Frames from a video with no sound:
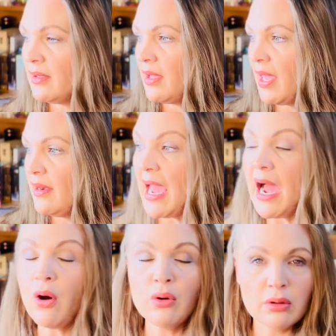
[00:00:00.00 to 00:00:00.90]
And
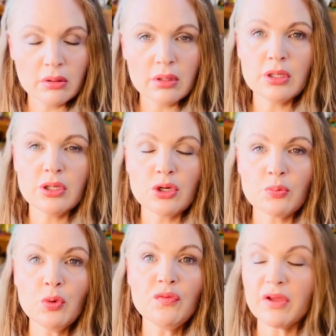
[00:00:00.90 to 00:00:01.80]
now you're
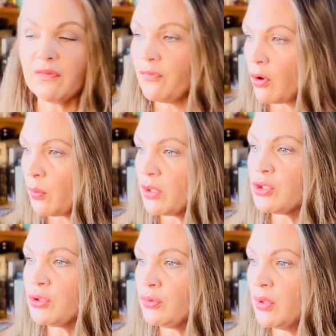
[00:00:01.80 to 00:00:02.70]
moving forward
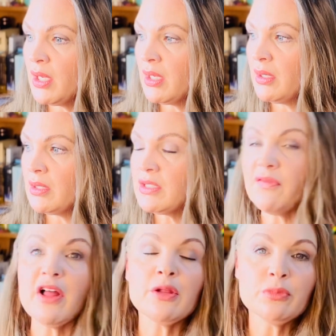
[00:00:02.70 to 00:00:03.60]
to
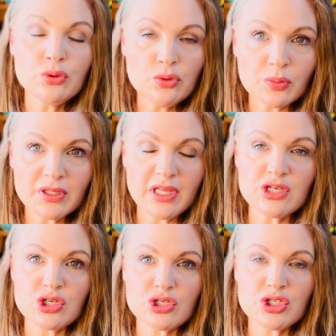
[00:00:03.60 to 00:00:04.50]
develop new
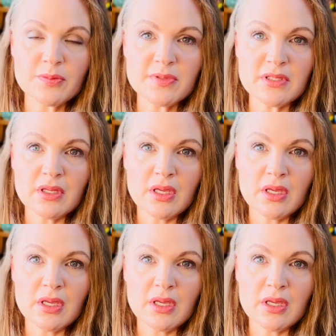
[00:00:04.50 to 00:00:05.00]
relationships,